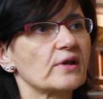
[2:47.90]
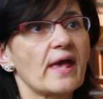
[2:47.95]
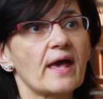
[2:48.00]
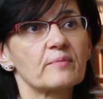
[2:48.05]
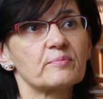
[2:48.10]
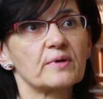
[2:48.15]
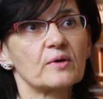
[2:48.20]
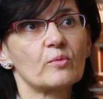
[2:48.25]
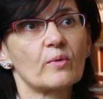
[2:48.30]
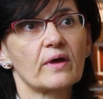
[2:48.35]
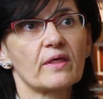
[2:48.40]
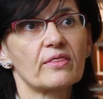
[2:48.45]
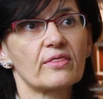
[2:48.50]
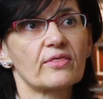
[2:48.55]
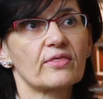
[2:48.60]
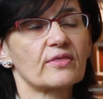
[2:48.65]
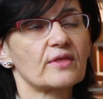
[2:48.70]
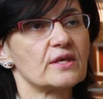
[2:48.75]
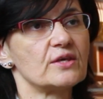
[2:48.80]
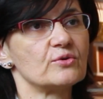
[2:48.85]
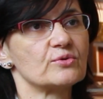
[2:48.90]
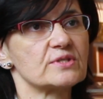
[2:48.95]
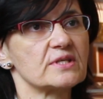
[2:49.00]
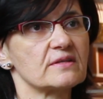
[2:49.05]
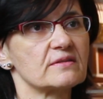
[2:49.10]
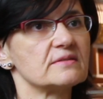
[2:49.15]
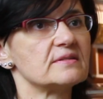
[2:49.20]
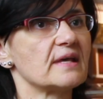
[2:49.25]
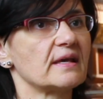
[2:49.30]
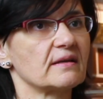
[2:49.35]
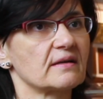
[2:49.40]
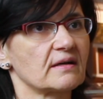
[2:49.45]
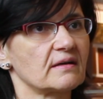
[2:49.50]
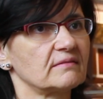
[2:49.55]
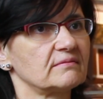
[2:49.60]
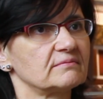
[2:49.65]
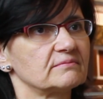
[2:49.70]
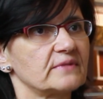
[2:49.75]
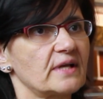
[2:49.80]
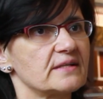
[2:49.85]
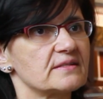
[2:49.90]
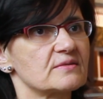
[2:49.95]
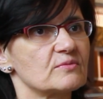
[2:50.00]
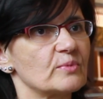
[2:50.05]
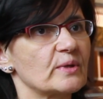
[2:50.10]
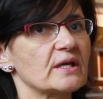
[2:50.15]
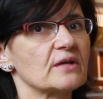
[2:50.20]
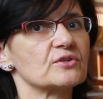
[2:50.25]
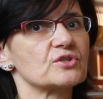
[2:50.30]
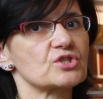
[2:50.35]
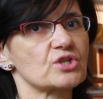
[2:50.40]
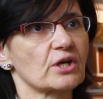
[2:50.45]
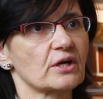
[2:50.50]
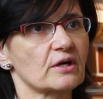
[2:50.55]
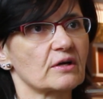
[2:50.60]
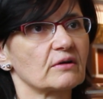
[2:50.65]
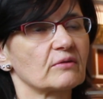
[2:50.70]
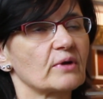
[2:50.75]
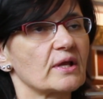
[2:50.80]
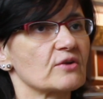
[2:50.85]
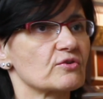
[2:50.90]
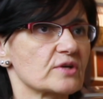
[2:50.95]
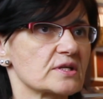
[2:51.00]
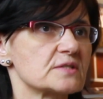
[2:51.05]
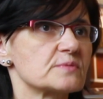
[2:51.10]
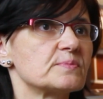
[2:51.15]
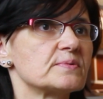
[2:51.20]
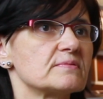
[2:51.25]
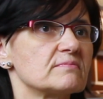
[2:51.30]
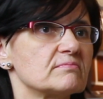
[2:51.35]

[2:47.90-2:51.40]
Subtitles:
happy with using the data that we can share in CRISP.